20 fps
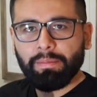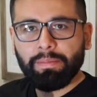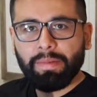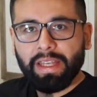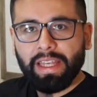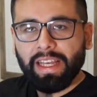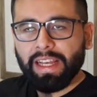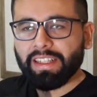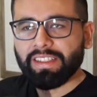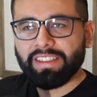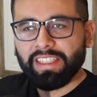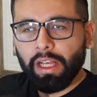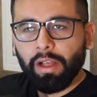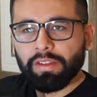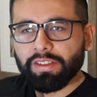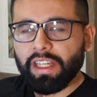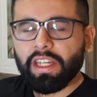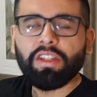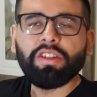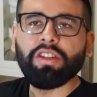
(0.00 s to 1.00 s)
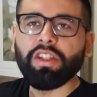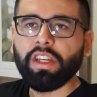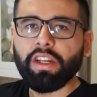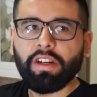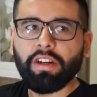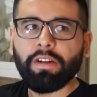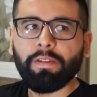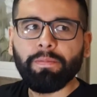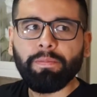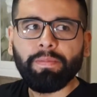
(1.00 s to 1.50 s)
being a sales
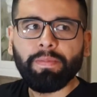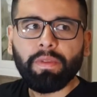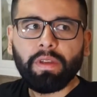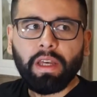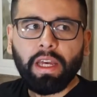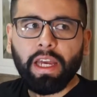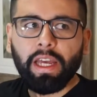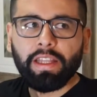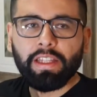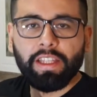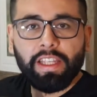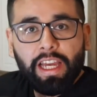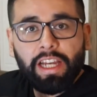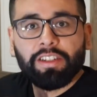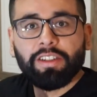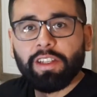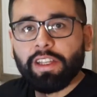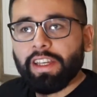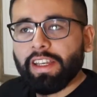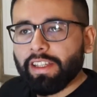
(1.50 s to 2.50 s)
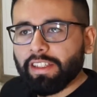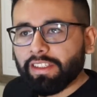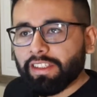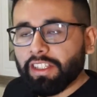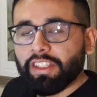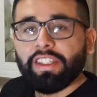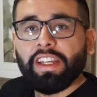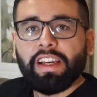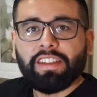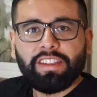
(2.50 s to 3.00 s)
engineer and he actually
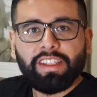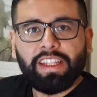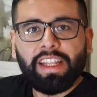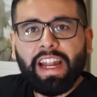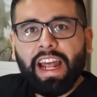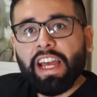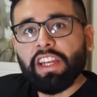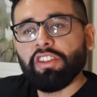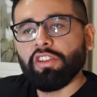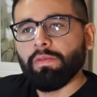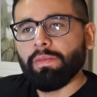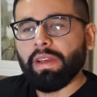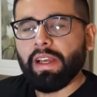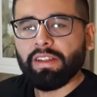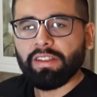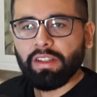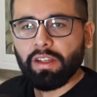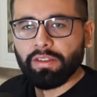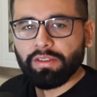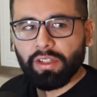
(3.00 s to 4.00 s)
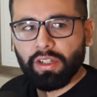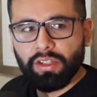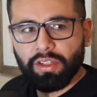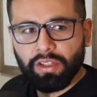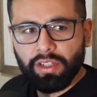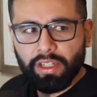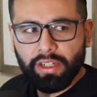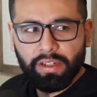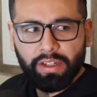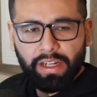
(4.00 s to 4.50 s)
suggested that I should be a sales
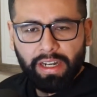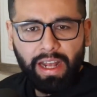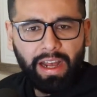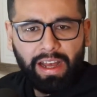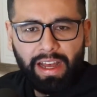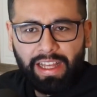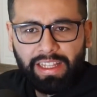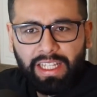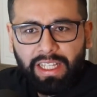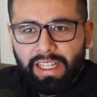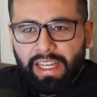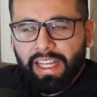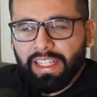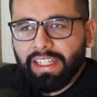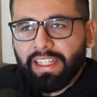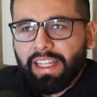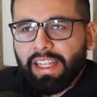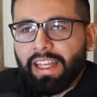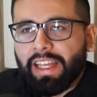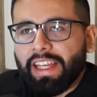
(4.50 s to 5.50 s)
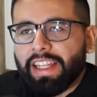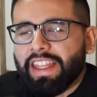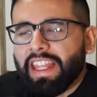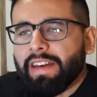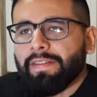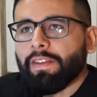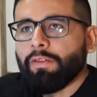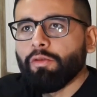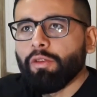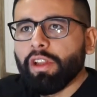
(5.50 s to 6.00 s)
engineer, and I, and, and it
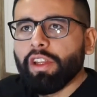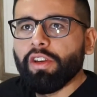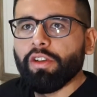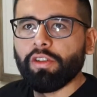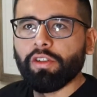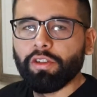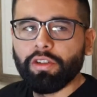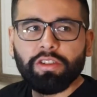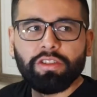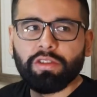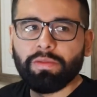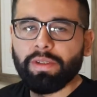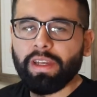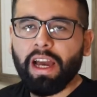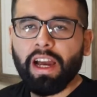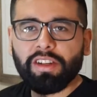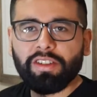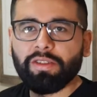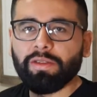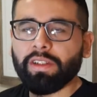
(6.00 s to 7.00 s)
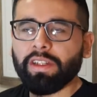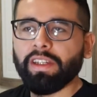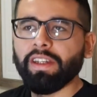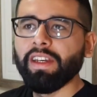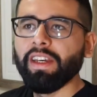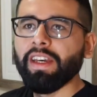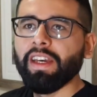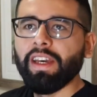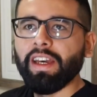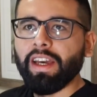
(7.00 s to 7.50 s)
never really occurred to me actually.
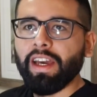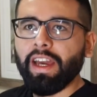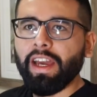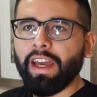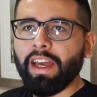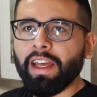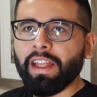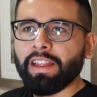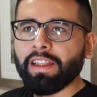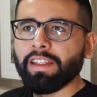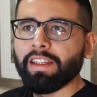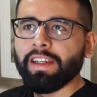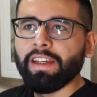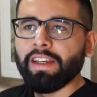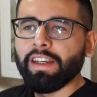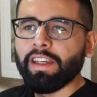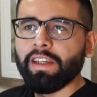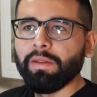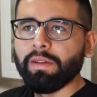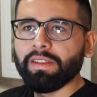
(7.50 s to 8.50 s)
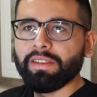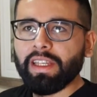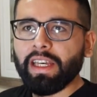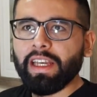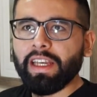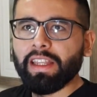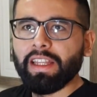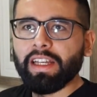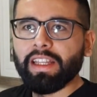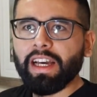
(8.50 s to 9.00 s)
And he was
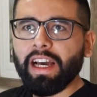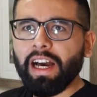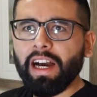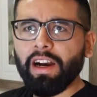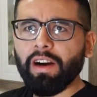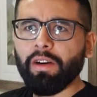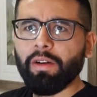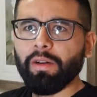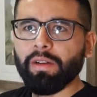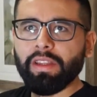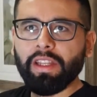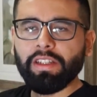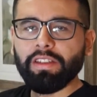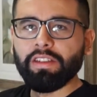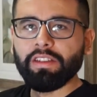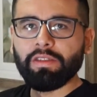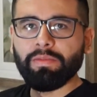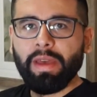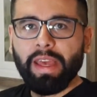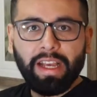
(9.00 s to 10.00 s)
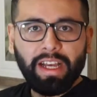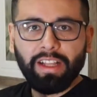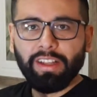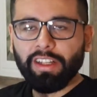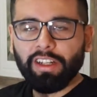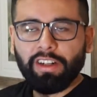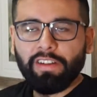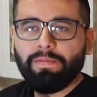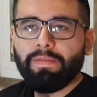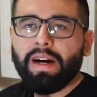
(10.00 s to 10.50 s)
saying that how they just make a
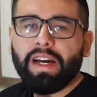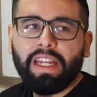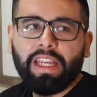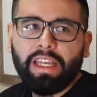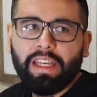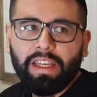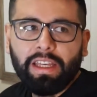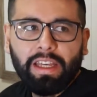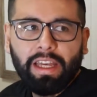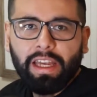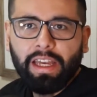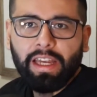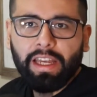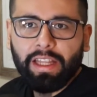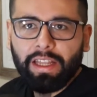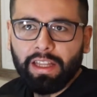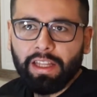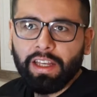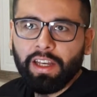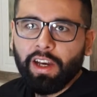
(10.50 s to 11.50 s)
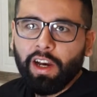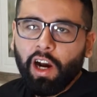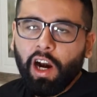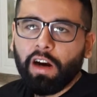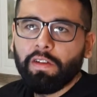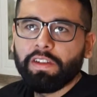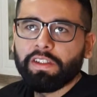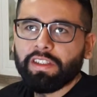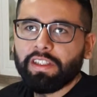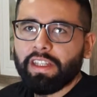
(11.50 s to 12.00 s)
lot of money, and
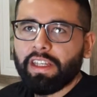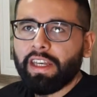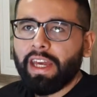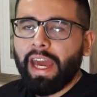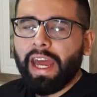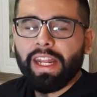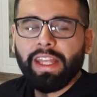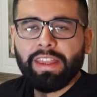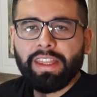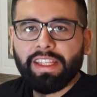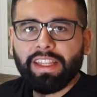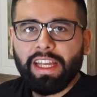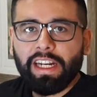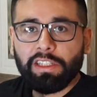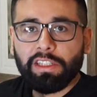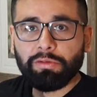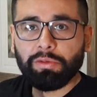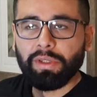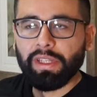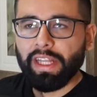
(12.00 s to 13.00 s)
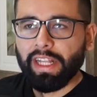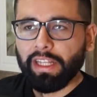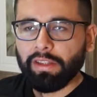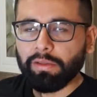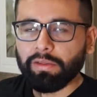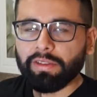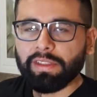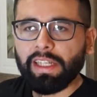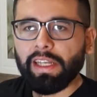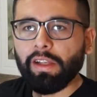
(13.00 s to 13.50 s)
obviously anything that is related
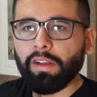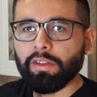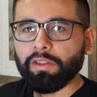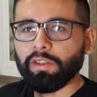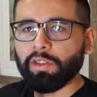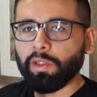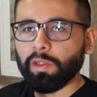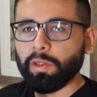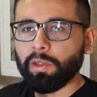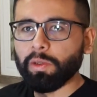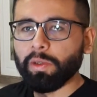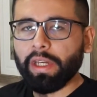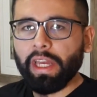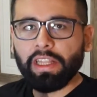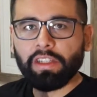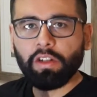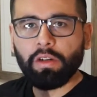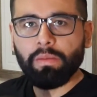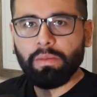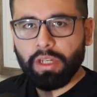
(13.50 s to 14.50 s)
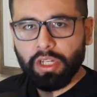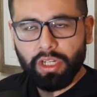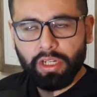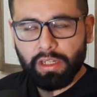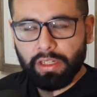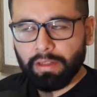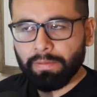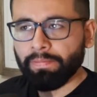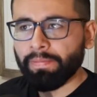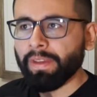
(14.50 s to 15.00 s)
to sales, you do get
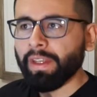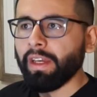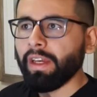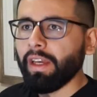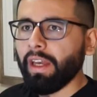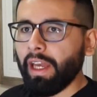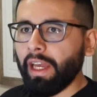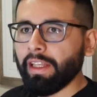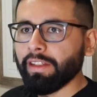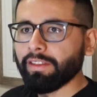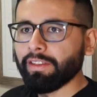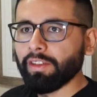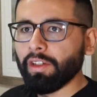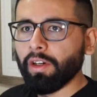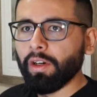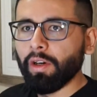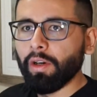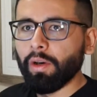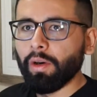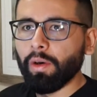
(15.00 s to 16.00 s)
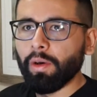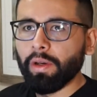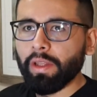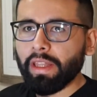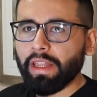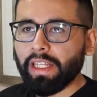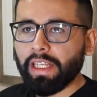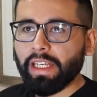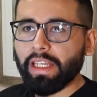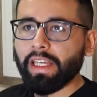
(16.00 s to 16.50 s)
commission, and
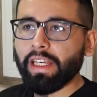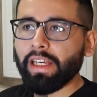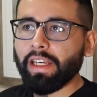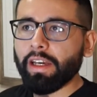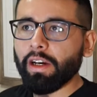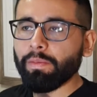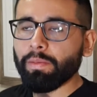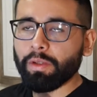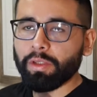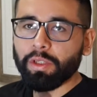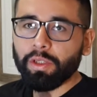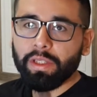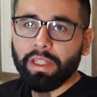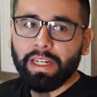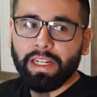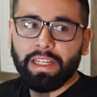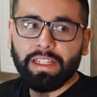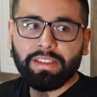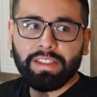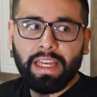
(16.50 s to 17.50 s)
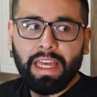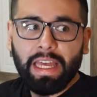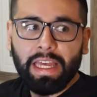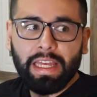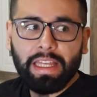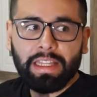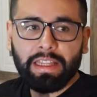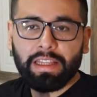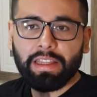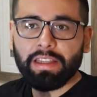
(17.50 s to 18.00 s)
so the opportunities
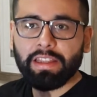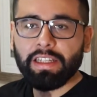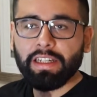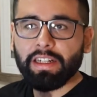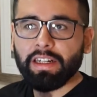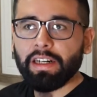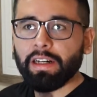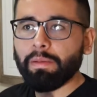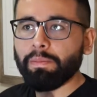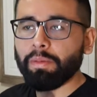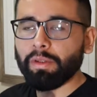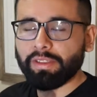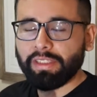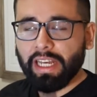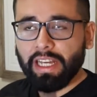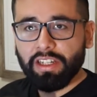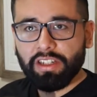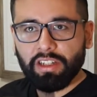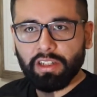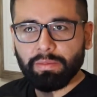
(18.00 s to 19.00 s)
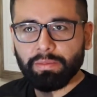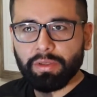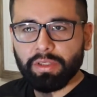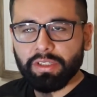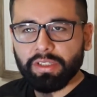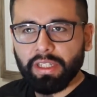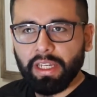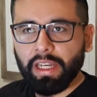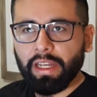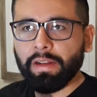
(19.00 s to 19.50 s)
and the potential per
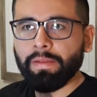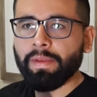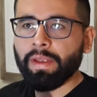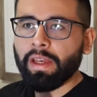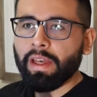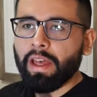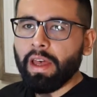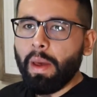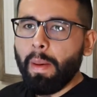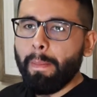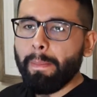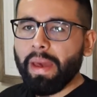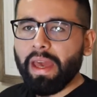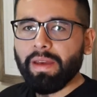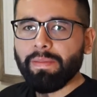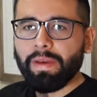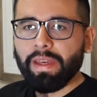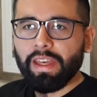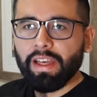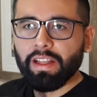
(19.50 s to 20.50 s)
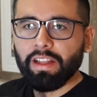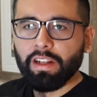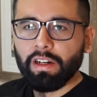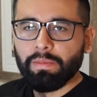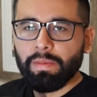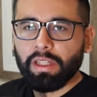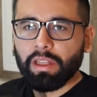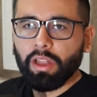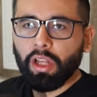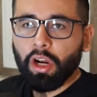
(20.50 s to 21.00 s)
se may be a
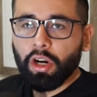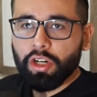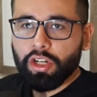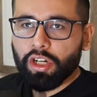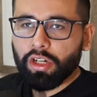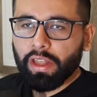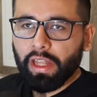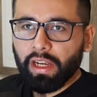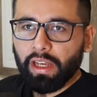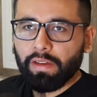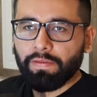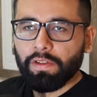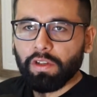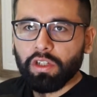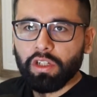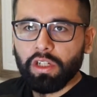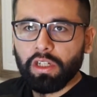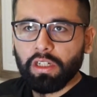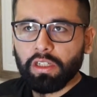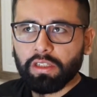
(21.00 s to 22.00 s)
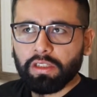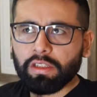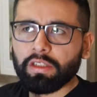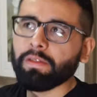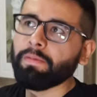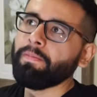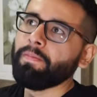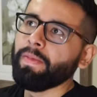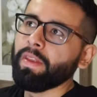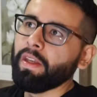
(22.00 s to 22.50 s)
little bit larger than if you
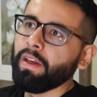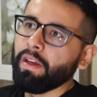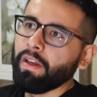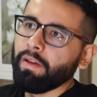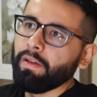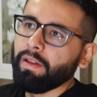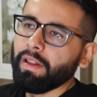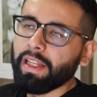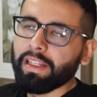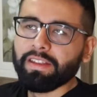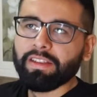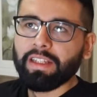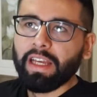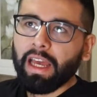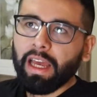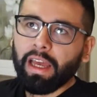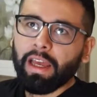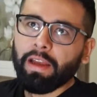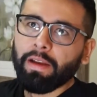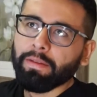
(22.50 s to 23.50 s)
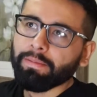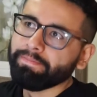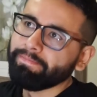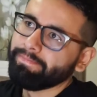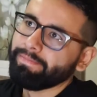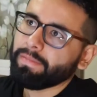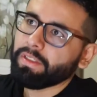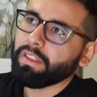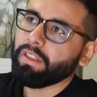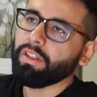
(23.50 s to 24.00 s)
just, let's say,
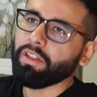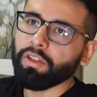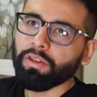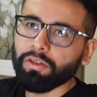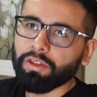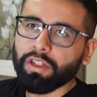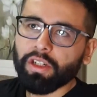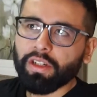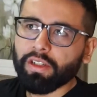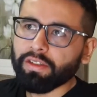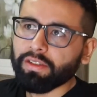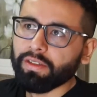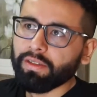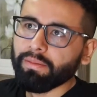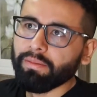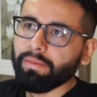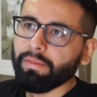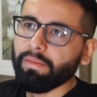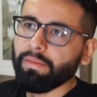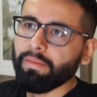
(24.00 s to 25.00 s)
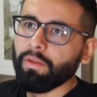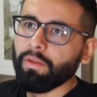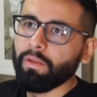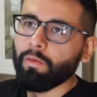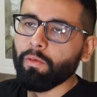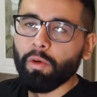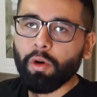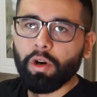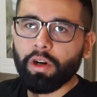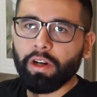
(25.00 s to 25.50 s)
you just
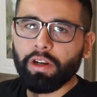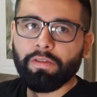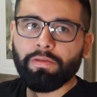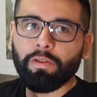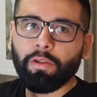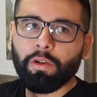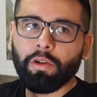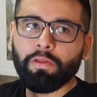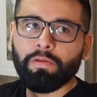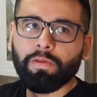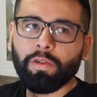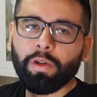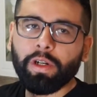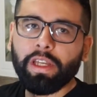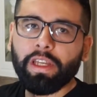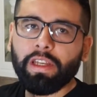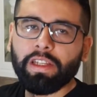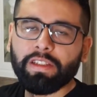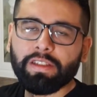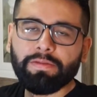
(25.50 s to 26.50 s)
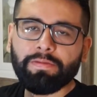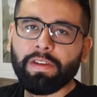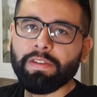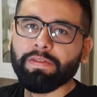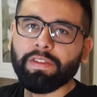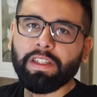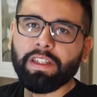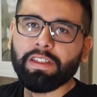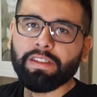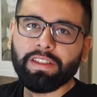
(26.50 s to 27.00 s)
work for 40,
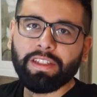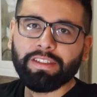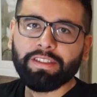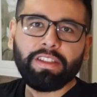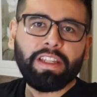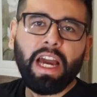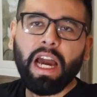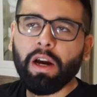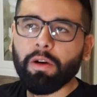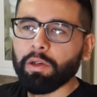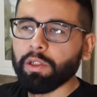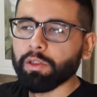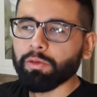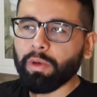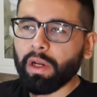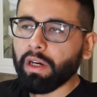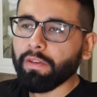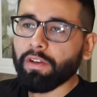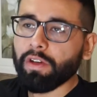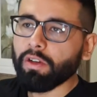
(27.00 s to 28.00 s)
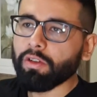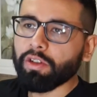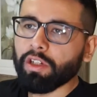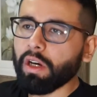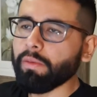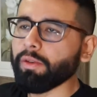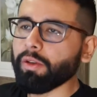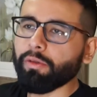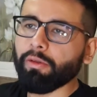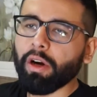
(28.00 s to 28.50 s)
50, 60 hours, whatever your
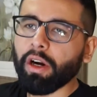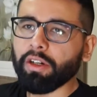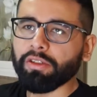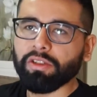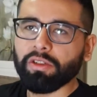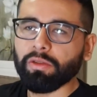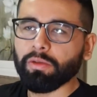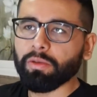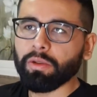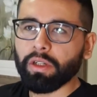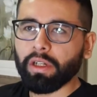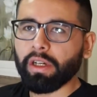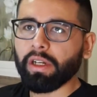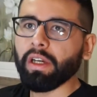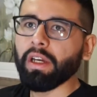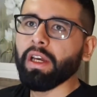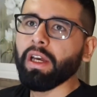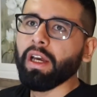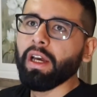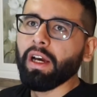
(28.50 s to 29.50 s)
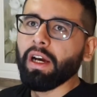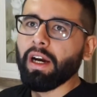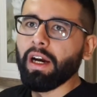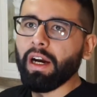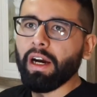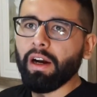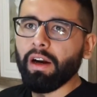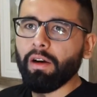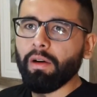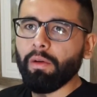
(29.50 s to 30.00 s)
job requires you to work
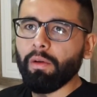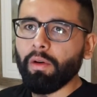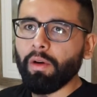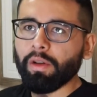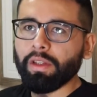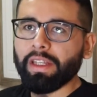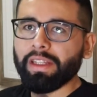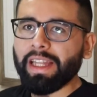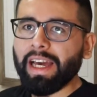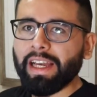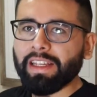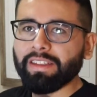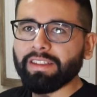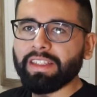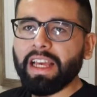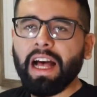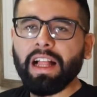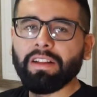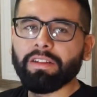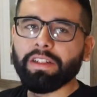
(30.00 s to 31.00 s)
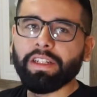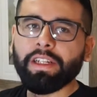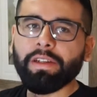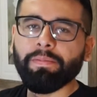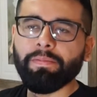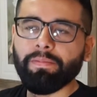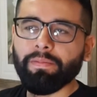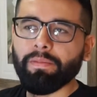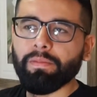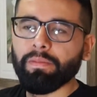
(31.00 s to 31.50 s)
uh, on a nice
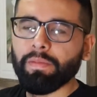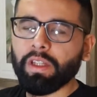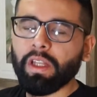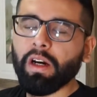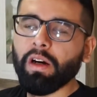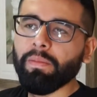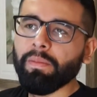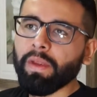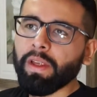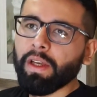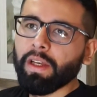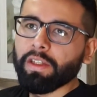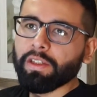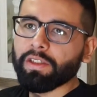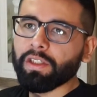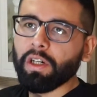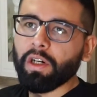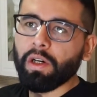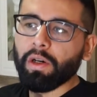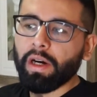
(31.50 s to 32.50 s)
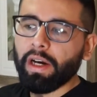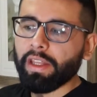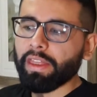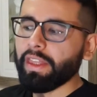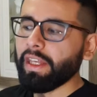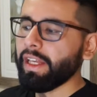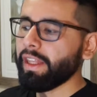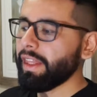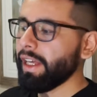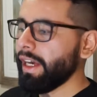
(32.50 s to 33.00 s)
salary you know? So I
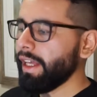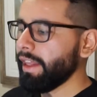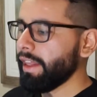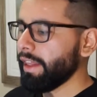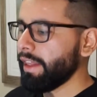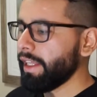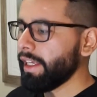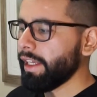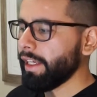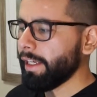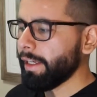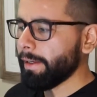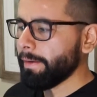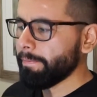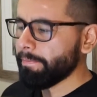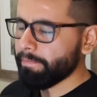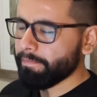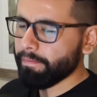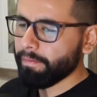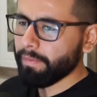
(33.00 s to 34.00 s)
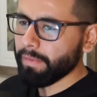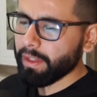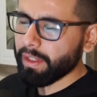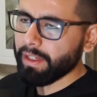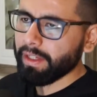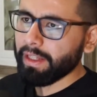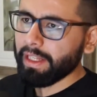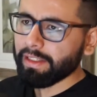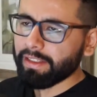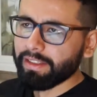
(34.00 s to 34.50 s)
think that the,
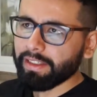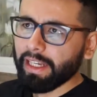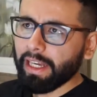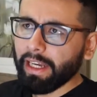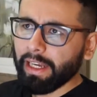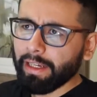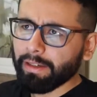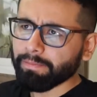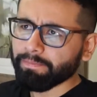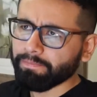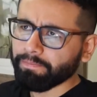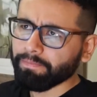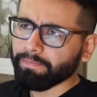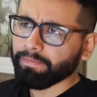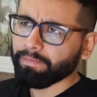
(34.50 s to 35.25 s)
let's say,